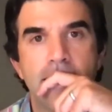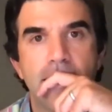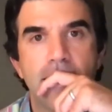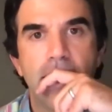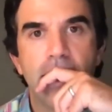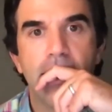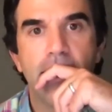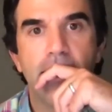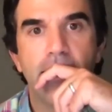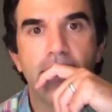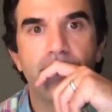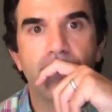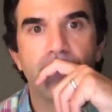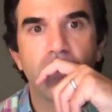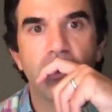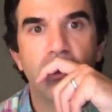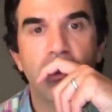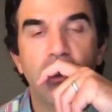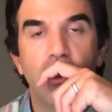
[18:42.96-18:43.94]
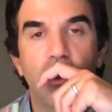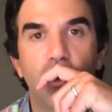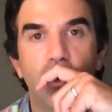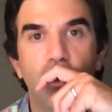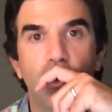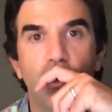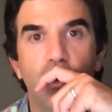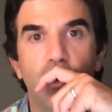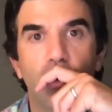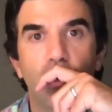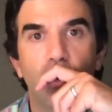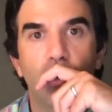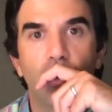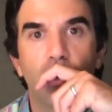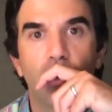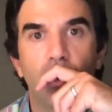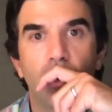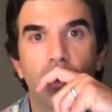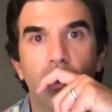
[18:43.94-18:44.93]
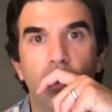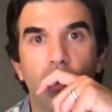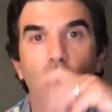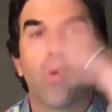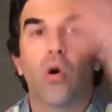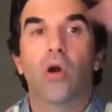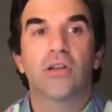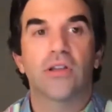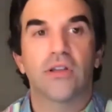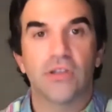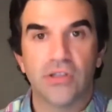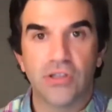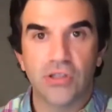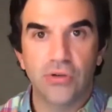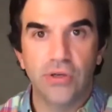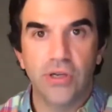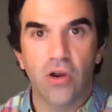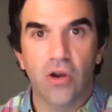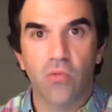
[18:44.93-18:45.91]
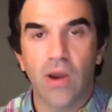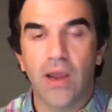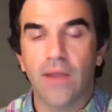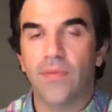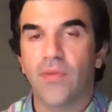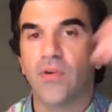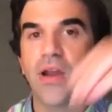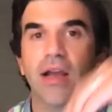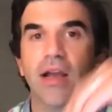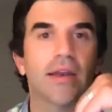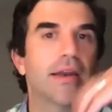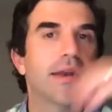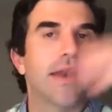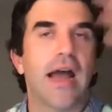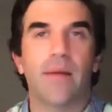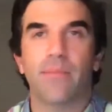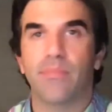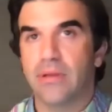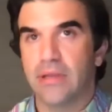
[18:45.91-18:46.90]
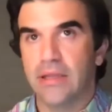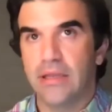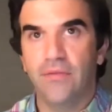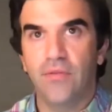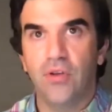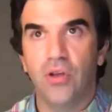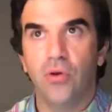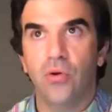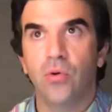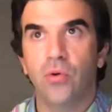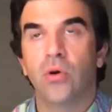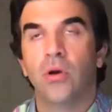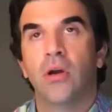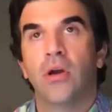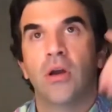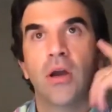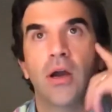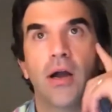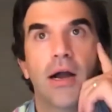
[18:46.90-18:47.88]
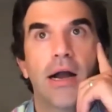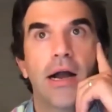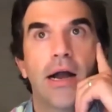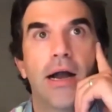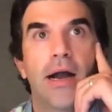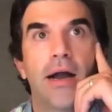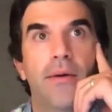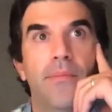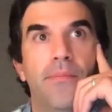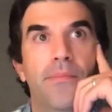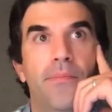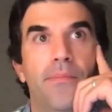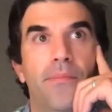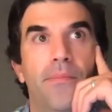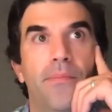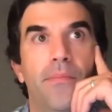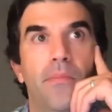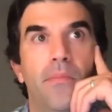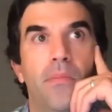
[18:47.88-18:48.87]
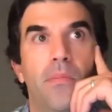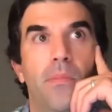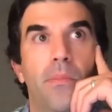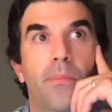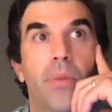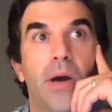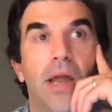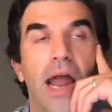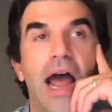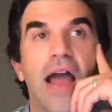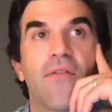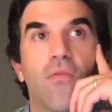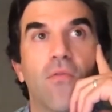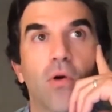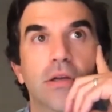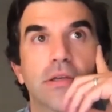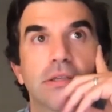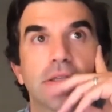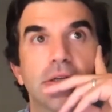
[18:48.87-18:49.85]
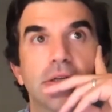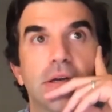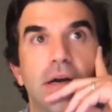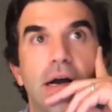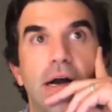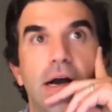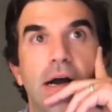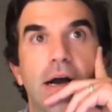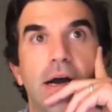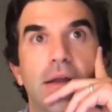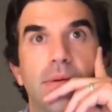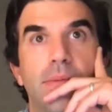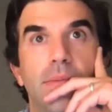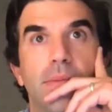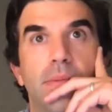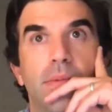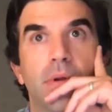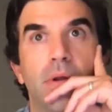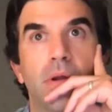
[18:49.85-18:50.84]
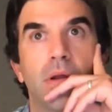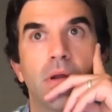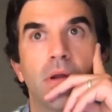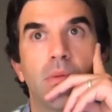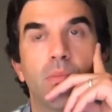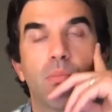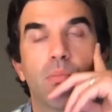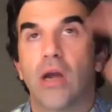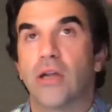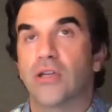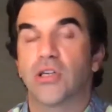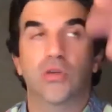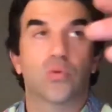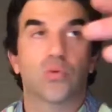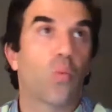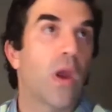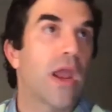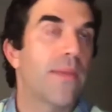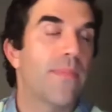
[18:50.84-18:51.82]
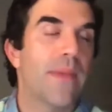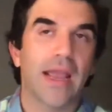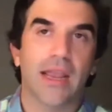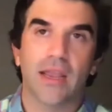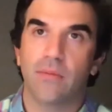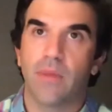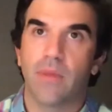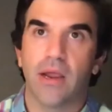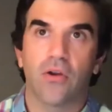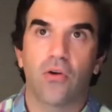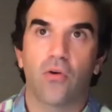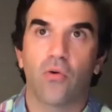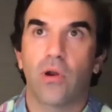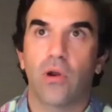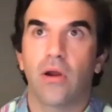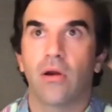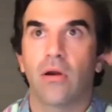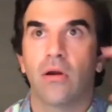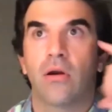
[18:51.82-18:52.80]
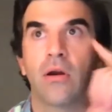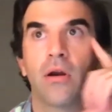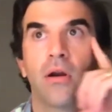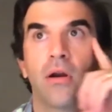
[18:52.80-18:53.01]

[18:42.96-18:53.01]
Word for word: um, you worked at a studio, right? They're not going to not believe you. Um, but I've worked on projects way back in my career